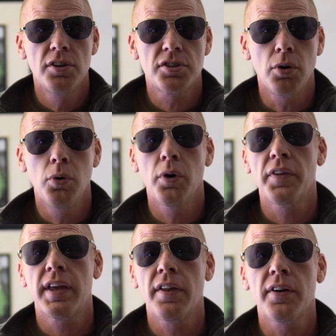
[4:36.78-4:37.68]
So who
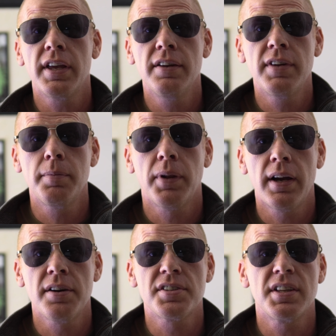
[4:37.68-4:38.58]
are the other EV
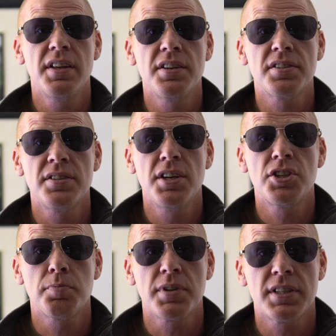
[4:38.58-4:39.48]
players in this
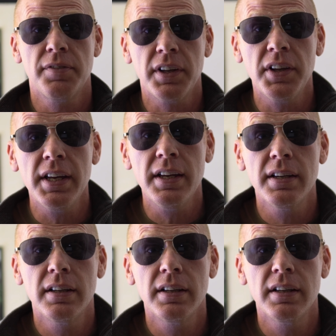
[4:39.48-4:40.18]
niche specifically?